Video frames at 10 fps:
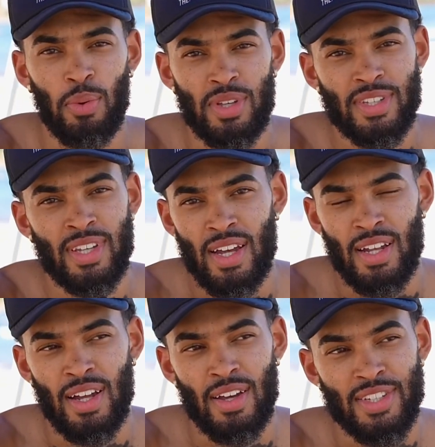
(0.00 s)
it was
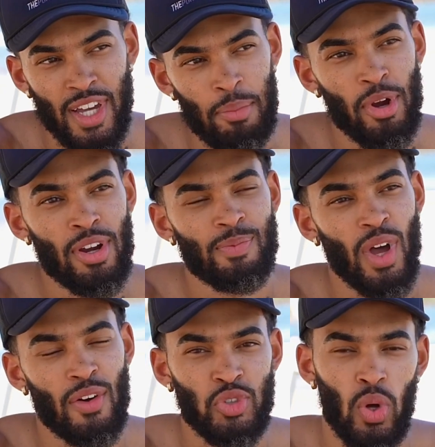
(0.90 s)
summer
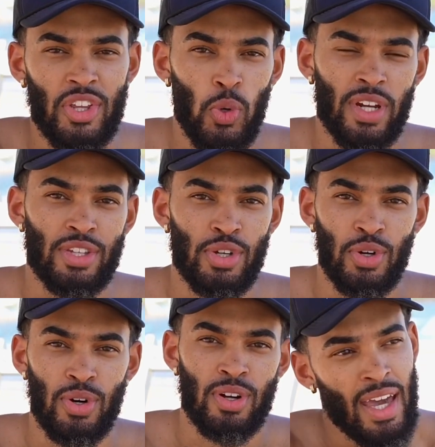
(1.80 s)
of
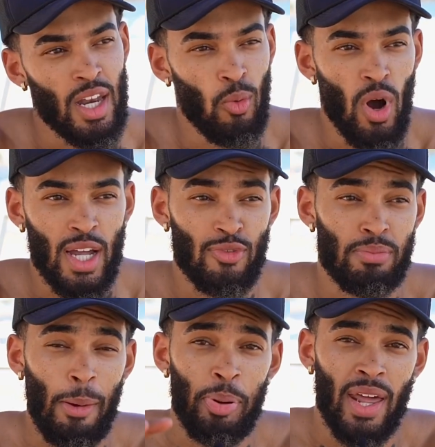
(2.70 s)
2022, and I'm walking
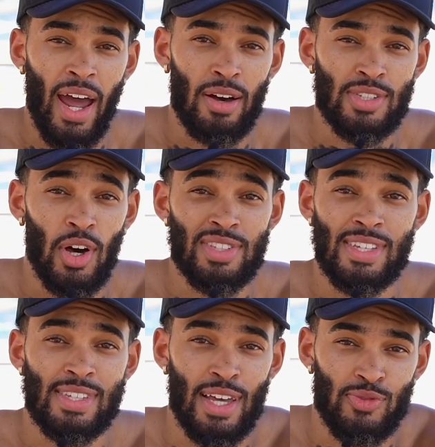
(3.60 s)
from my penthouse, all
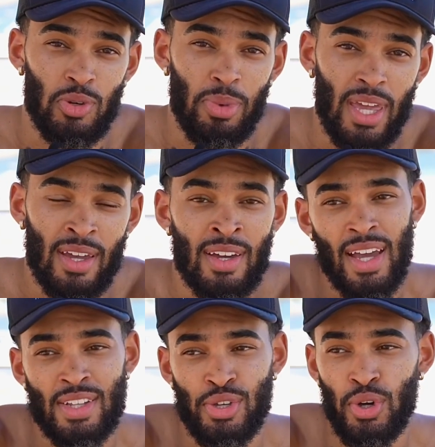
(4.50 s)
successful me,
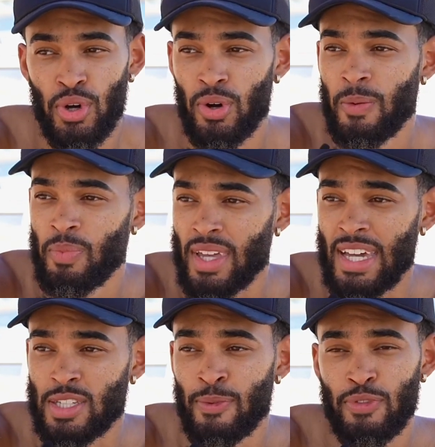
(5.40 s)
to
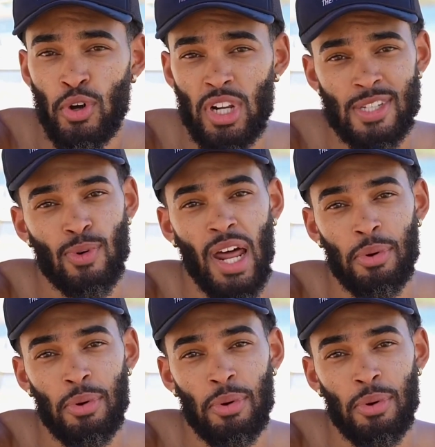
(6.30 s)
get some food. This is what I